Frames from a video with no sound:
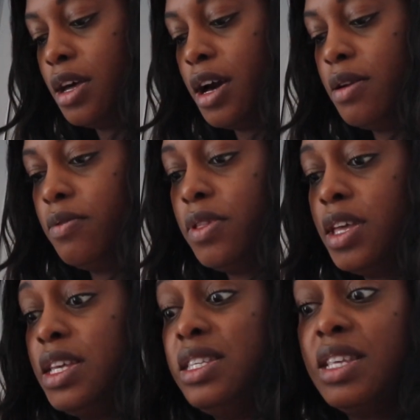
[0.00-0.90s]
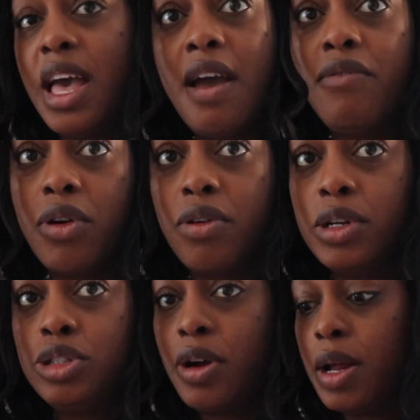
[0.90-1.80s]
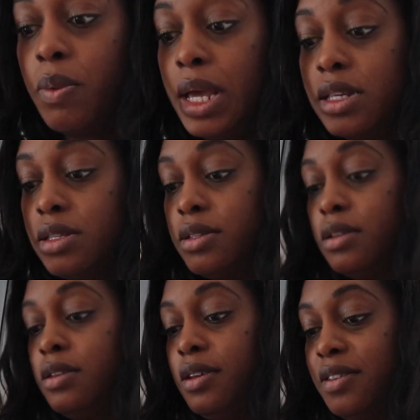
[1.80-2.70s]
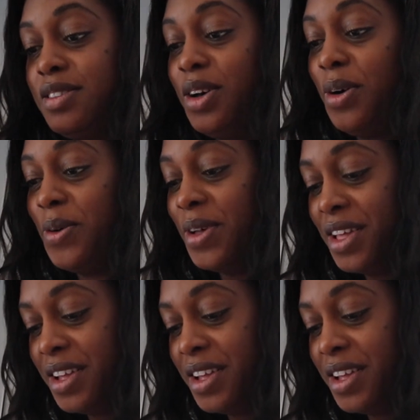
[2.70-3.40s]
I don't think he's ever tried wings. So